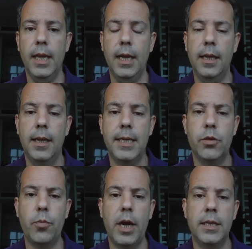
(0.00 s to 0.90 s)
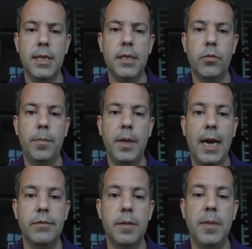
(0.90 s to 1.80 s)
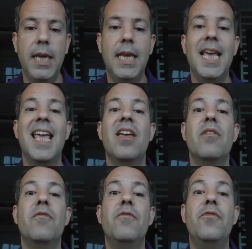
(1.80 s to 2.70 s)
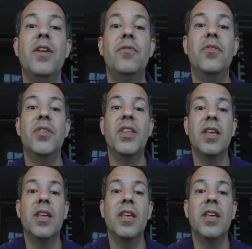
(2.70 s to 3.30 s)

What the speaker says: Let's practice. Repeat after me. Fifth.